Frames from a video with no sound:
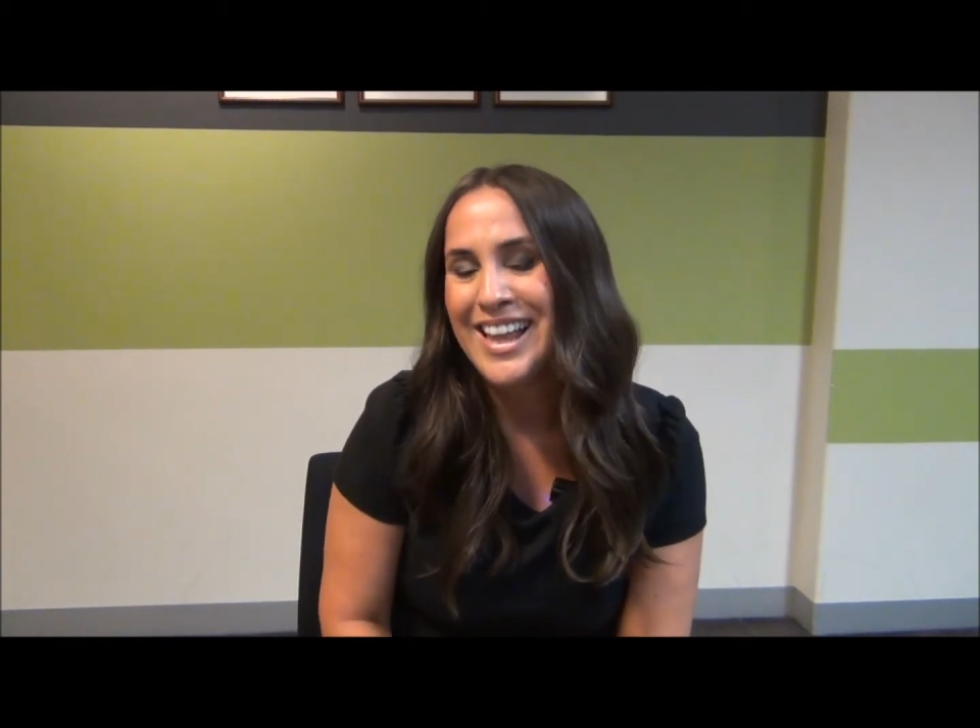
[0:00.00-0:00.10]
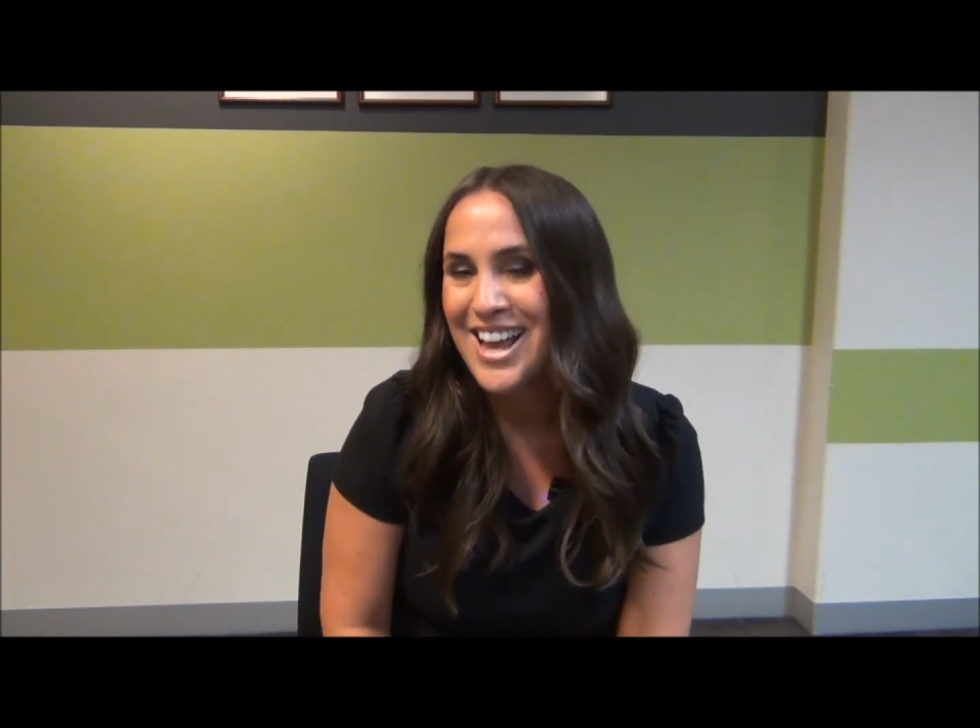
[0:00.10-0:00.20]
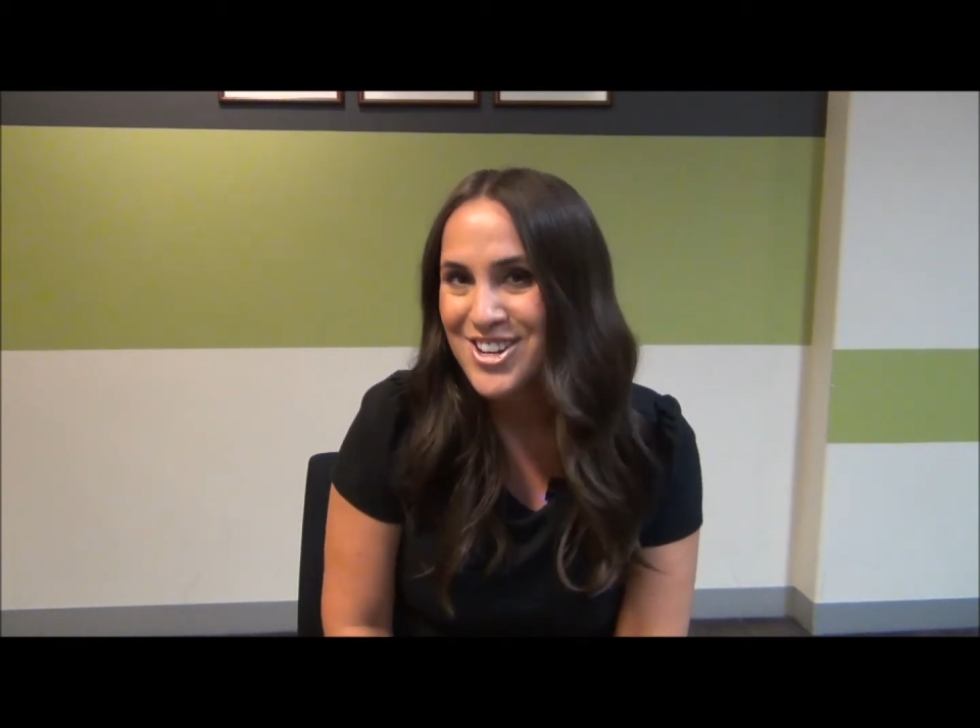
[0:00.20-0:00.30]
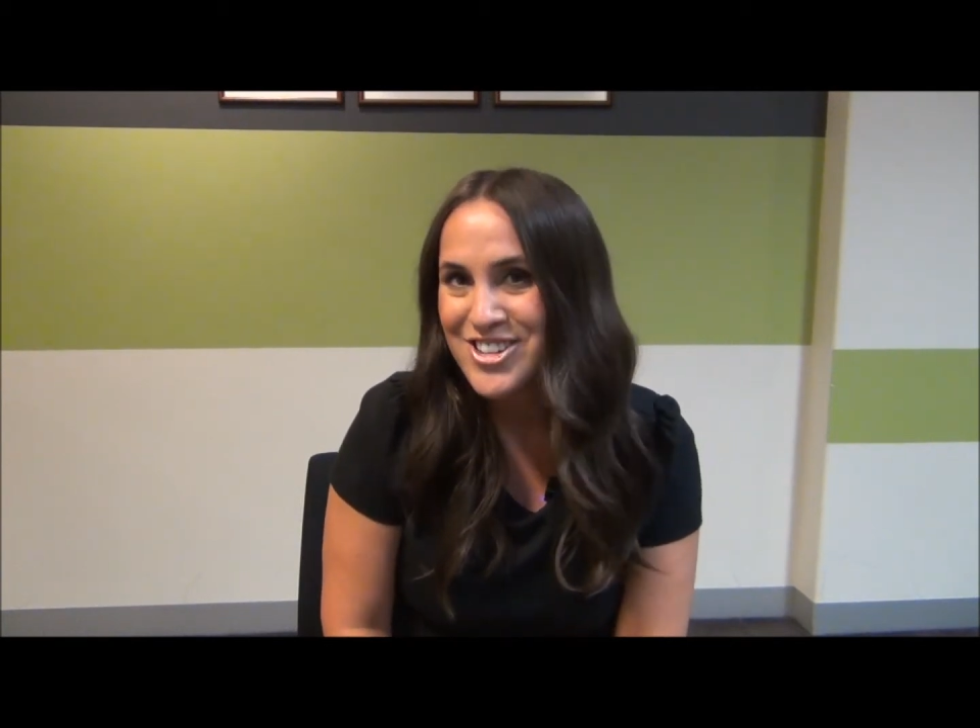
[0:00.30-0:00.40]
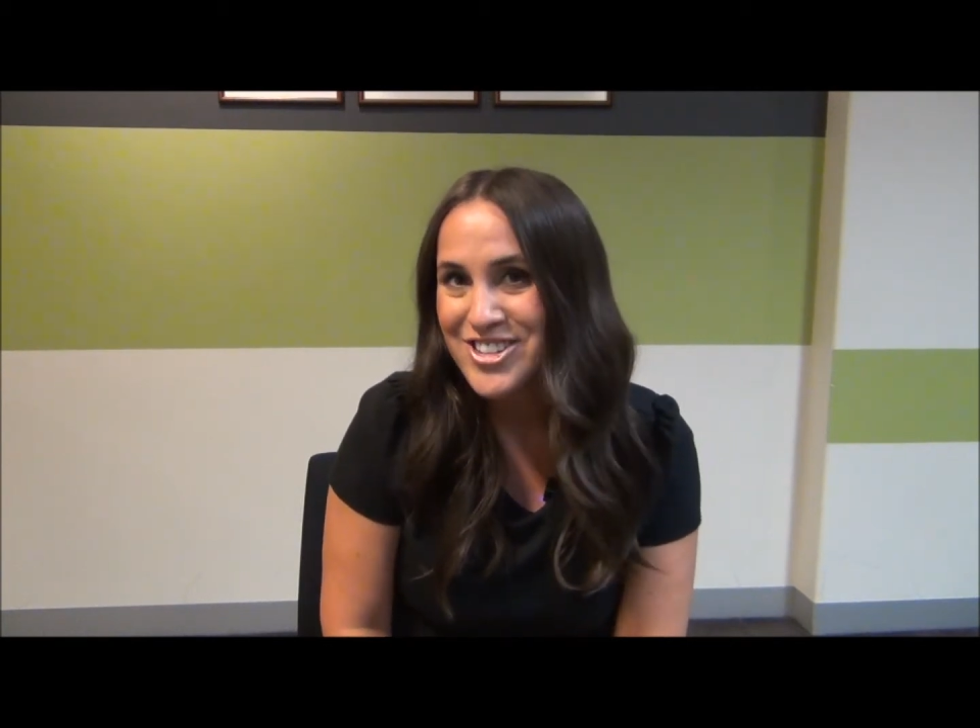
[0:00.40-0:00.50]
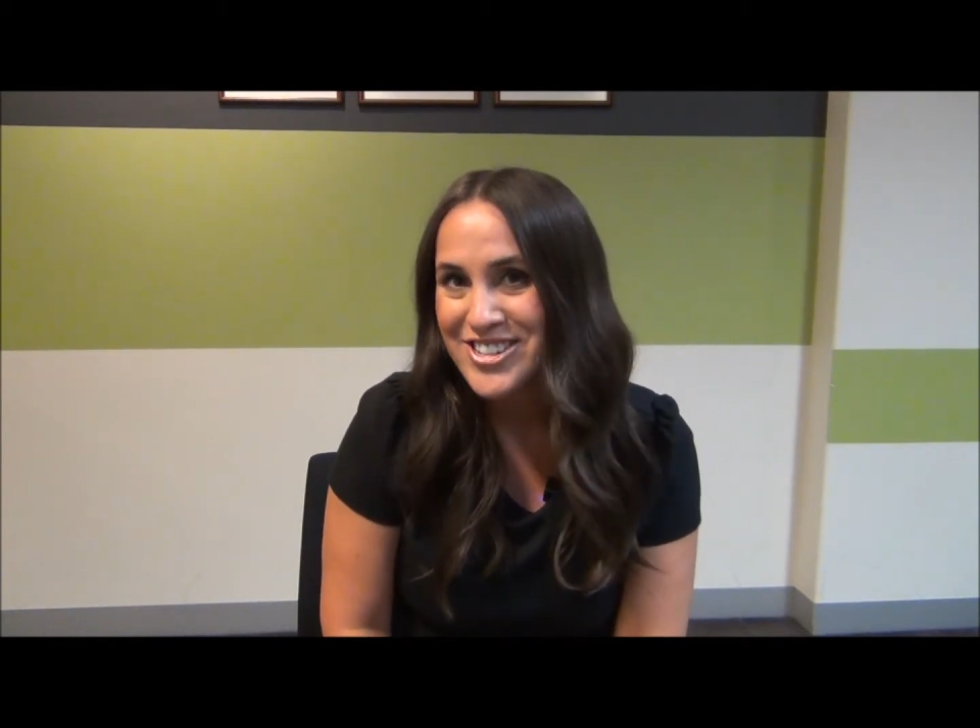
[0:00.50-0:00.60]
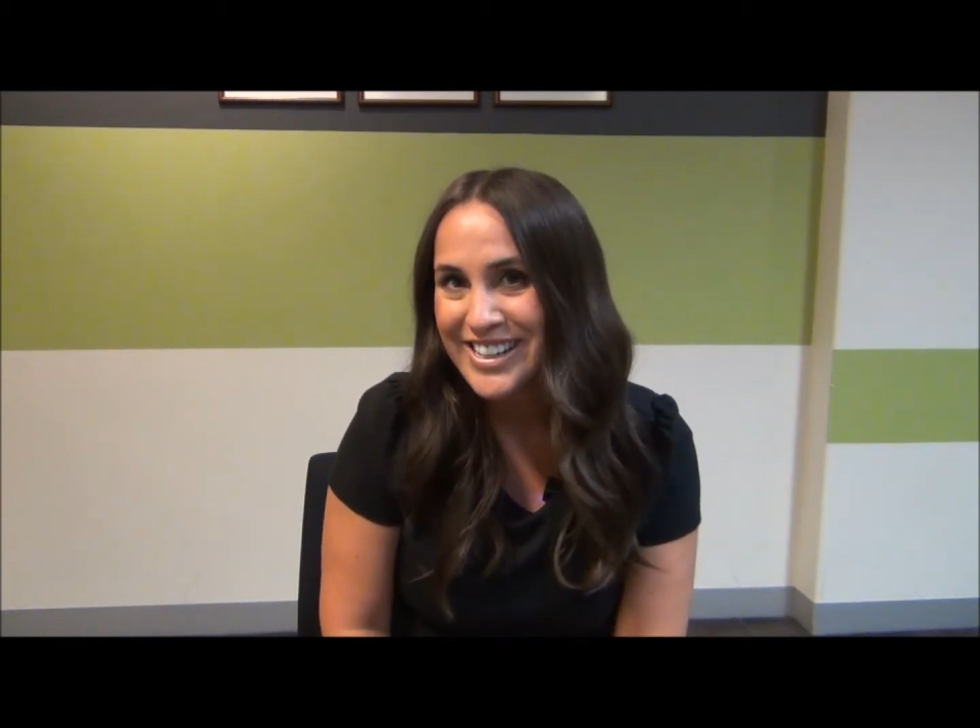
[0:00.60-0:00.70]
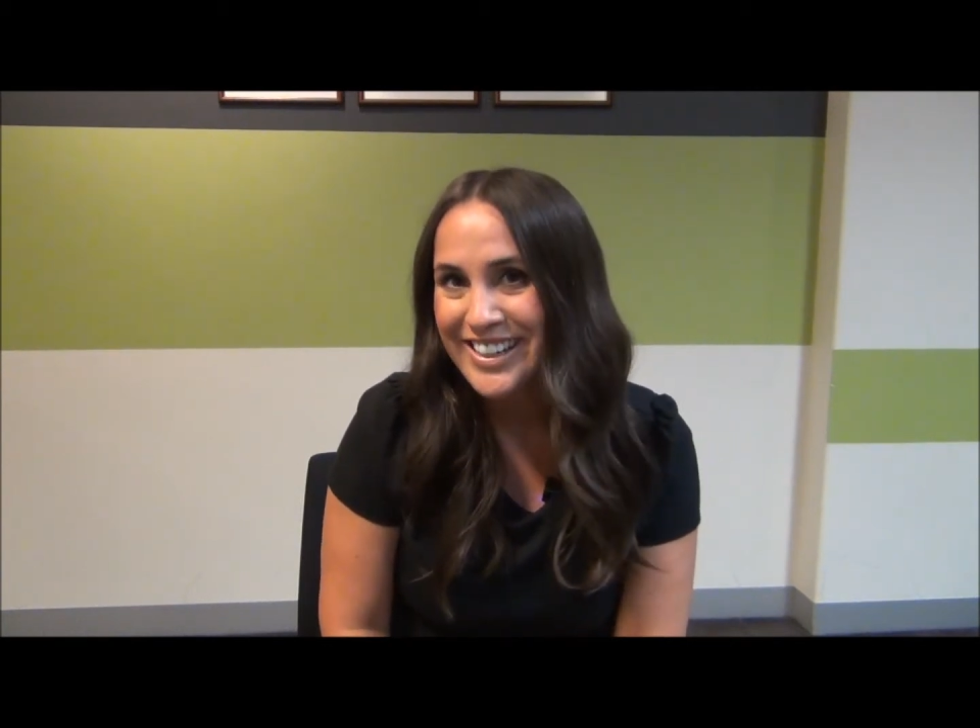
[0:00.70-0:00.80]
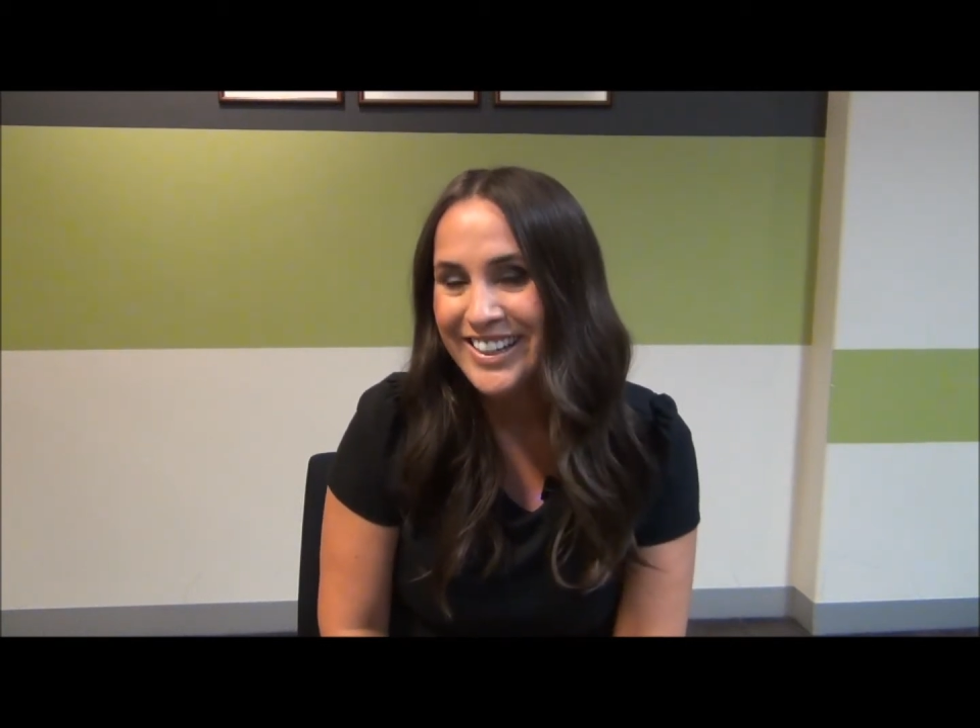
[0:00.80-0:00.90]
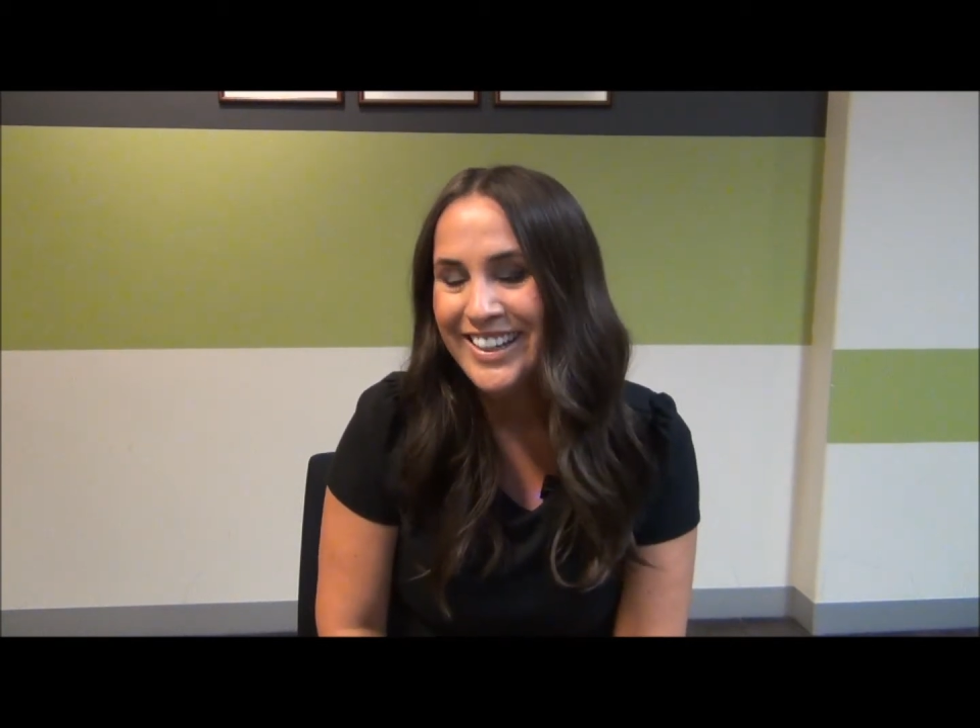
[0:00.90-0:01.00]
last
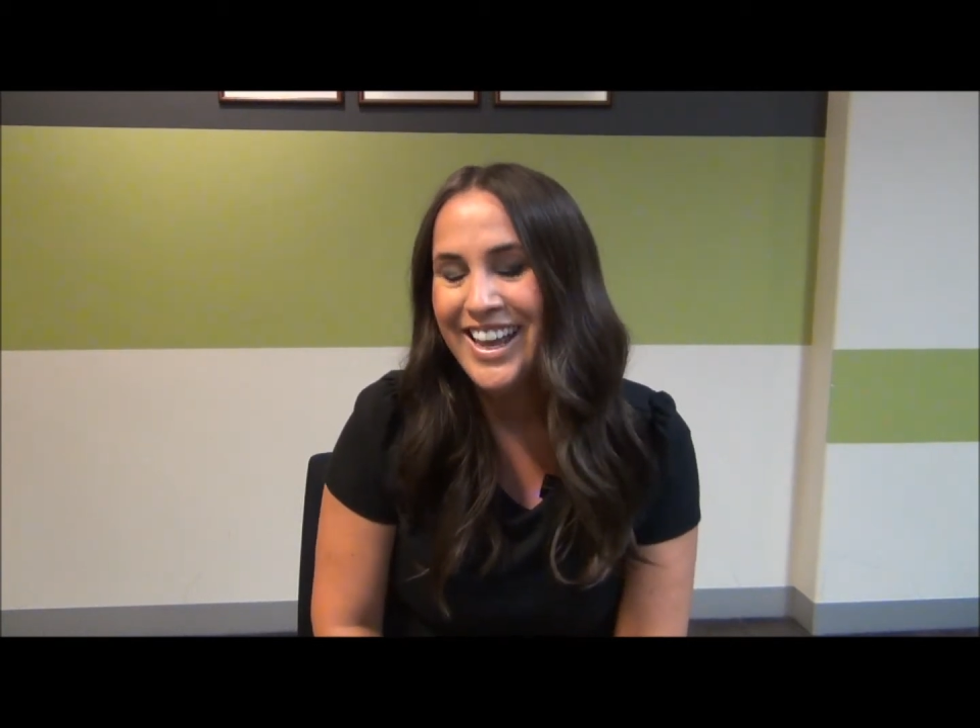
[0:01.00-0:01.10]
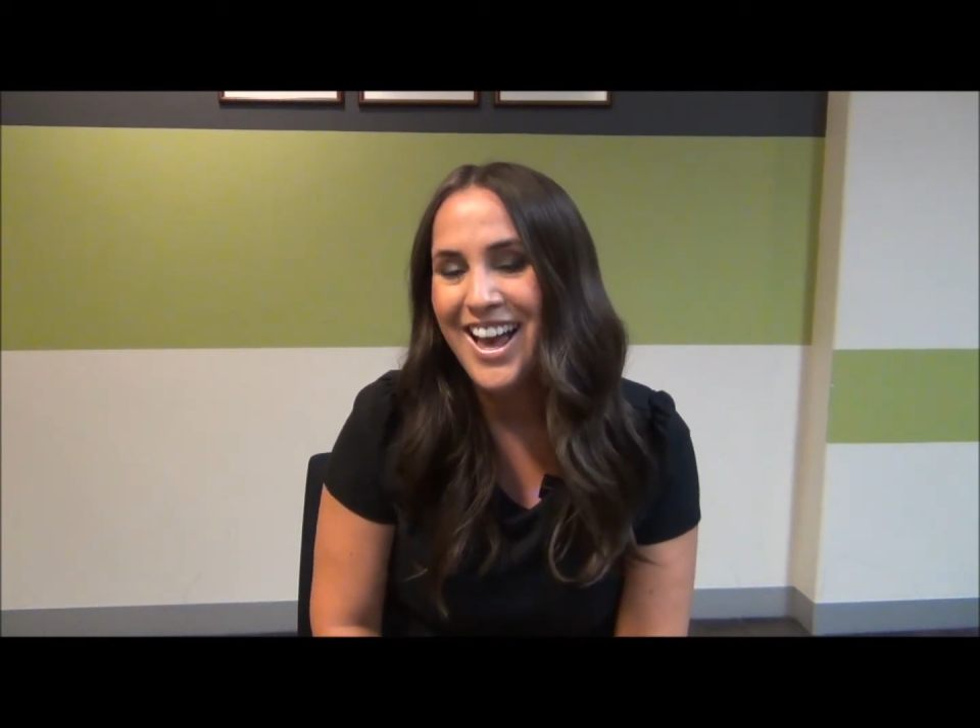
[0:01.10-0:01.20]
year,